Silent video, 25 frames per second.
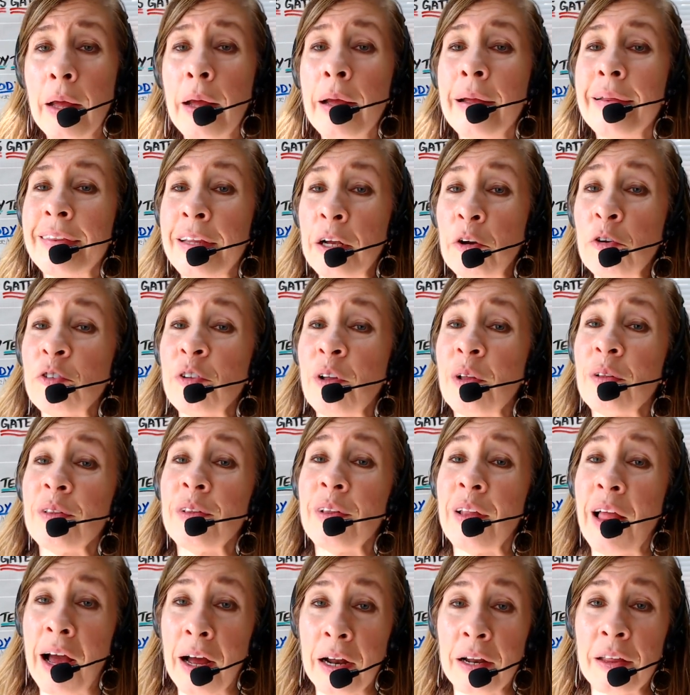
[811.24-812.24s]
There's a
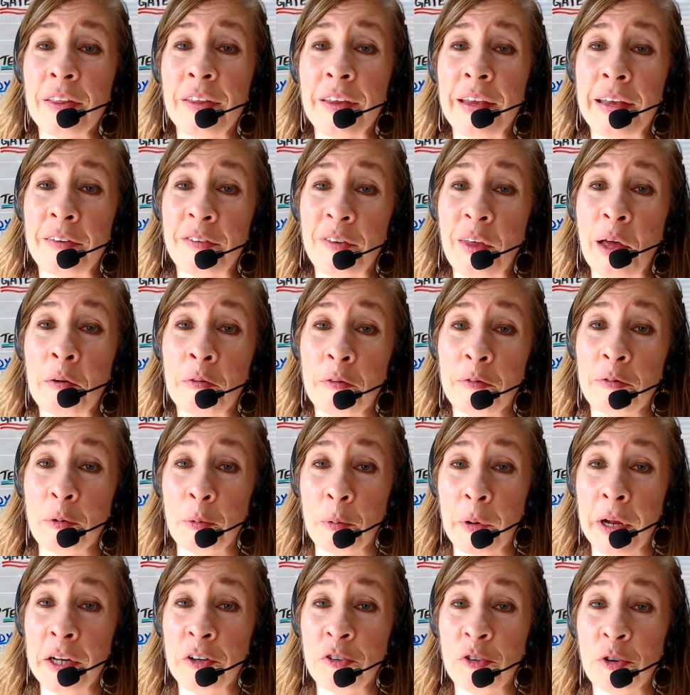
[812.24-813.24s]
lot of things out of the
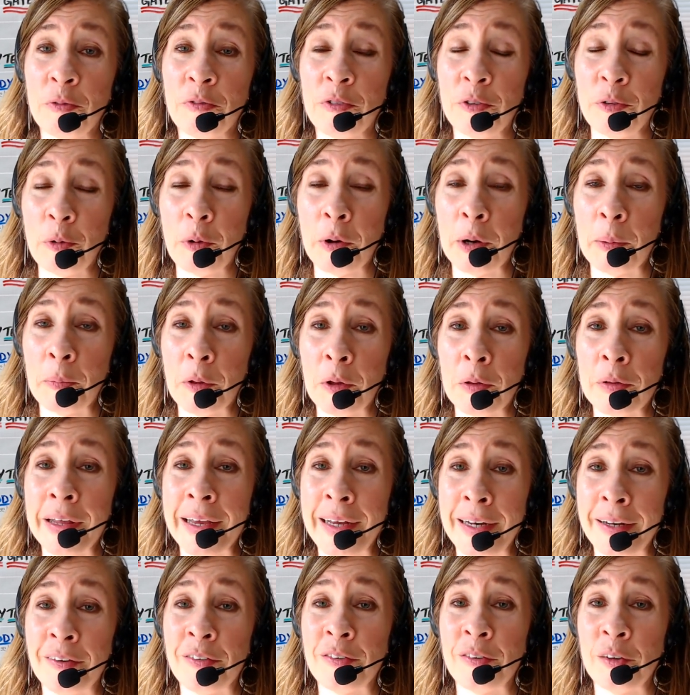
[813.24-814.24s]
range of normal,
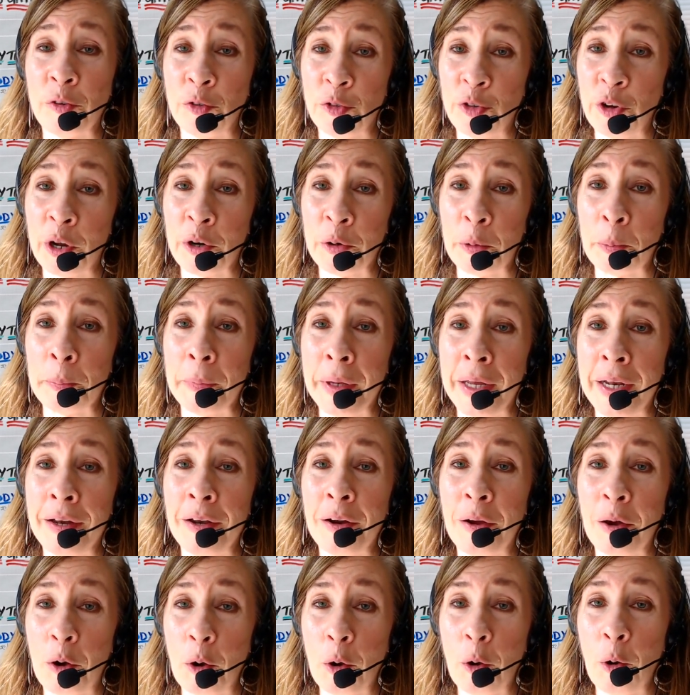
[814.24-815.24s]
ladies and gentlemen,
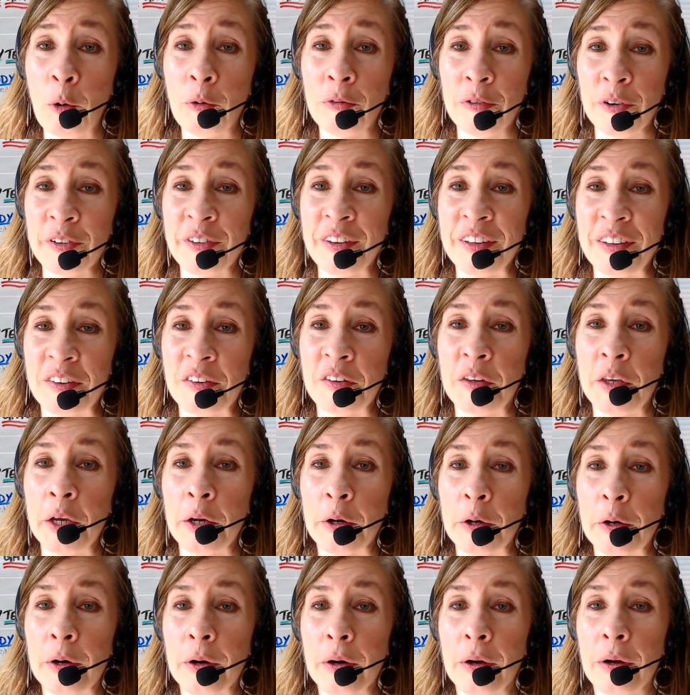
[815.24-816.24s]
over this
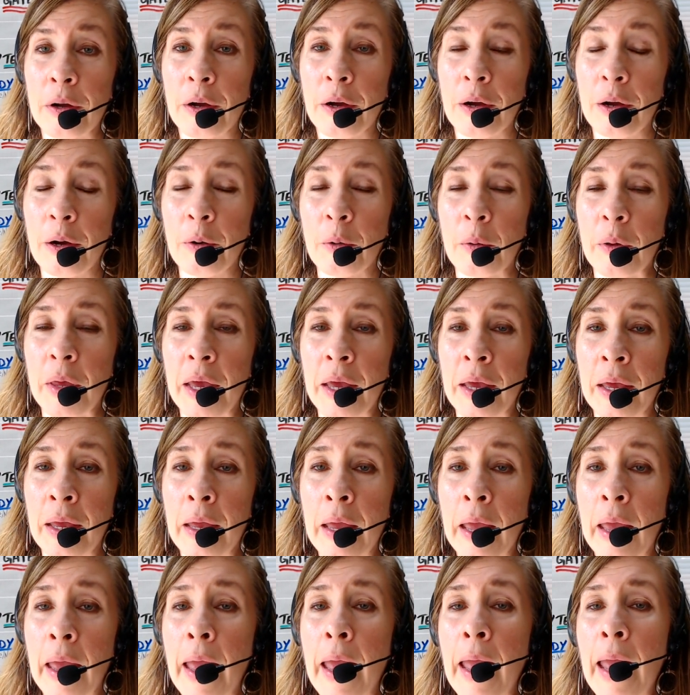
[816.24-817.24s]
year, okay?
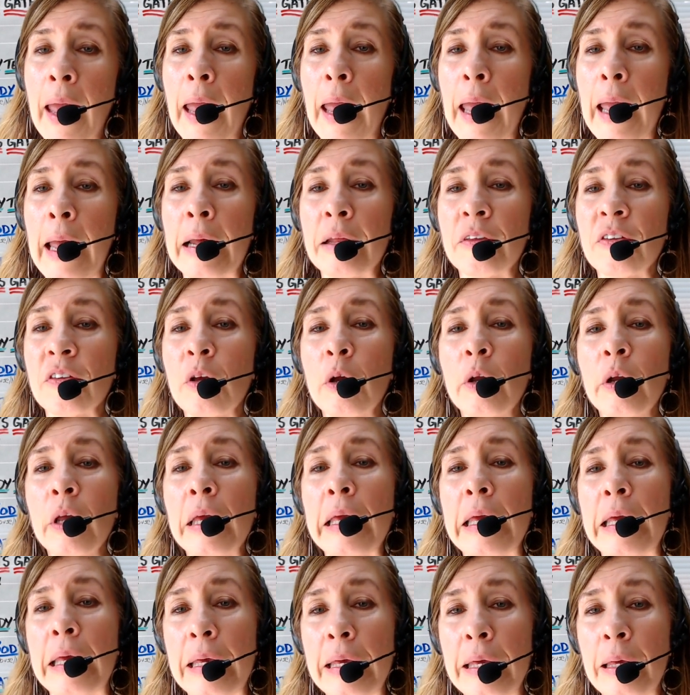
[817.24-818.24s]
And it's going to
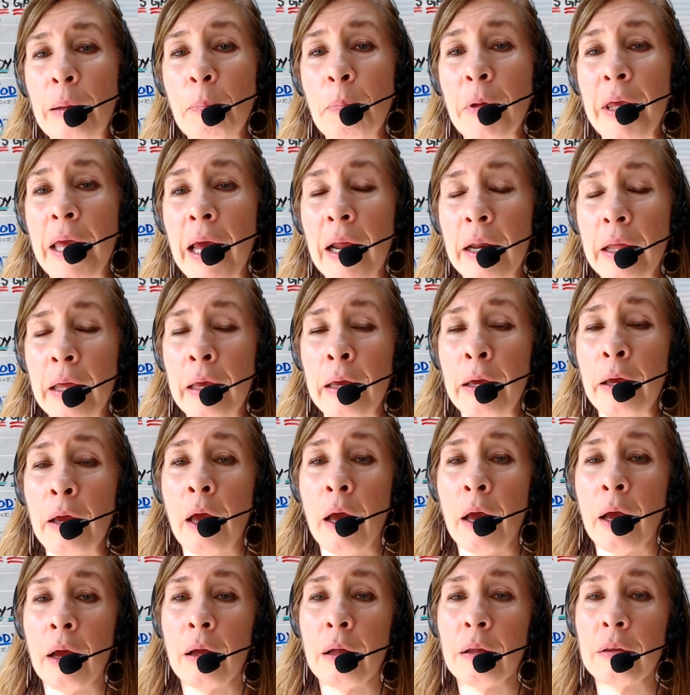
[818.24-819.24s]
keep getting
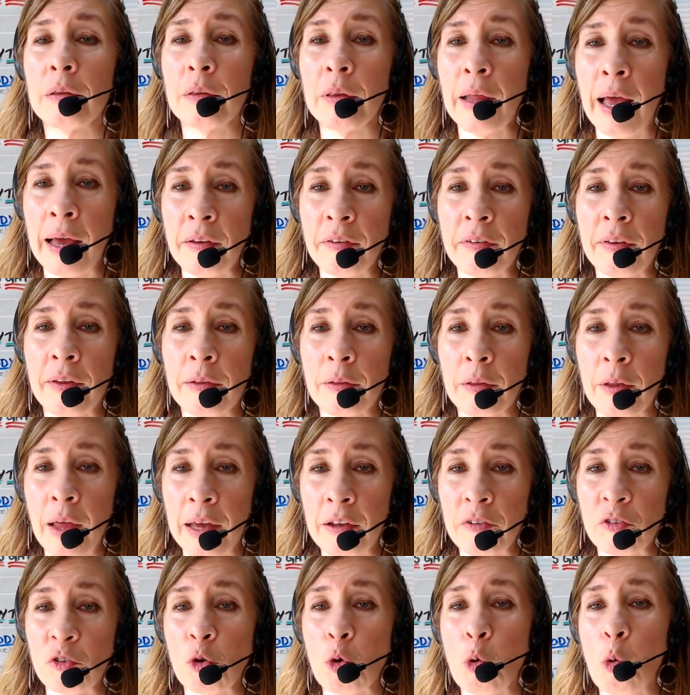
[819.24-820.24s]
less and
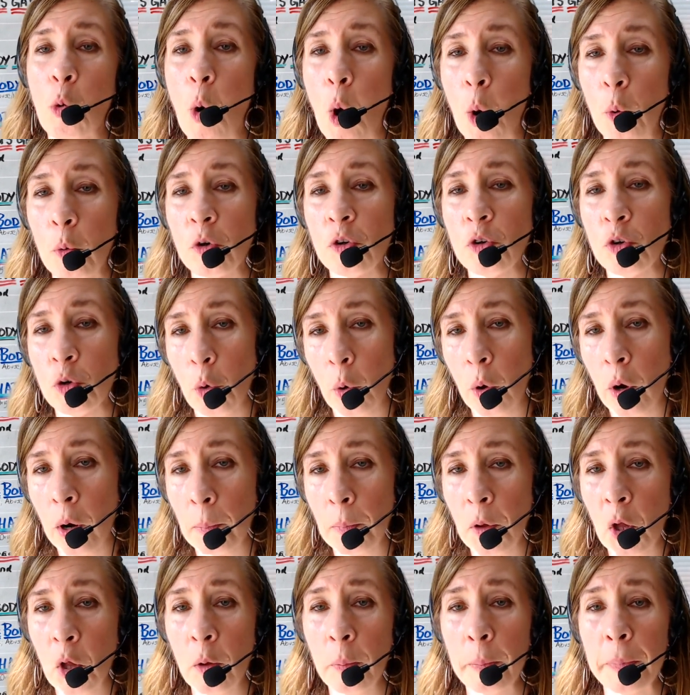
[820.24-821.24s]
less, quote,
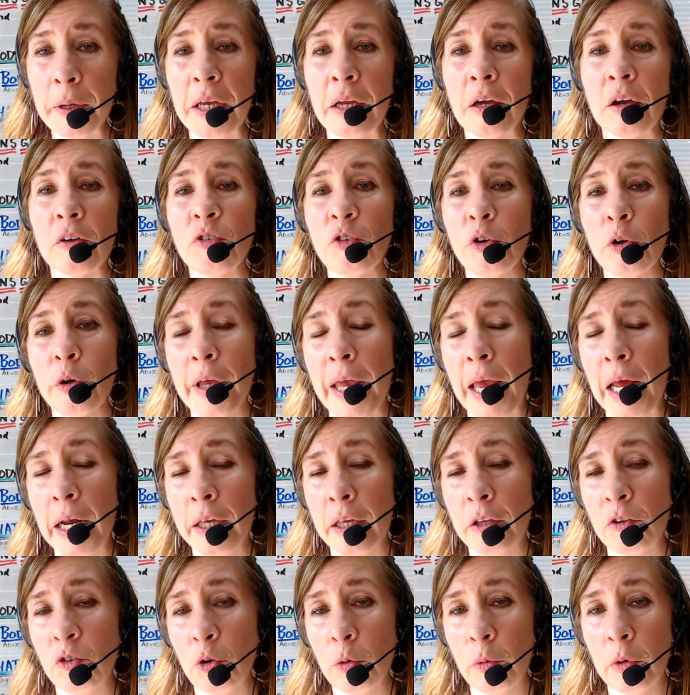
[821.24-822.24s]
normal because you're
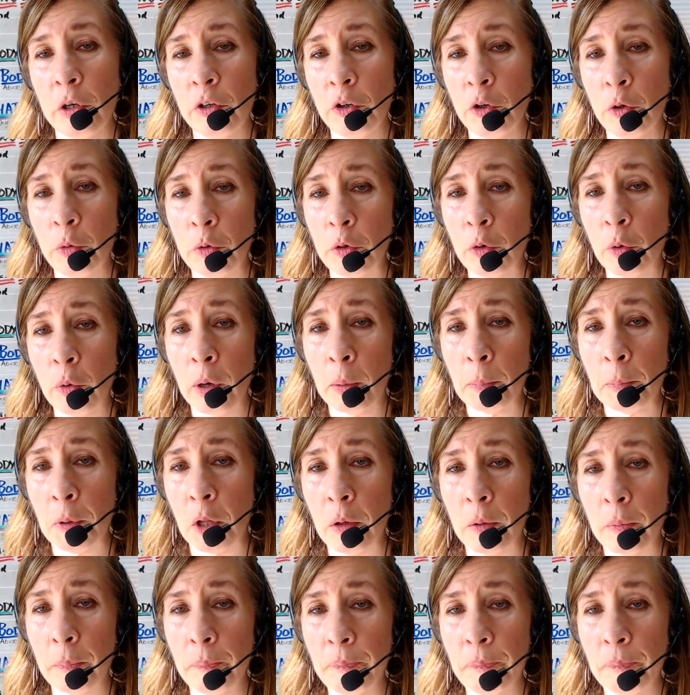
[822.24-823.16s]
getting to a new normal.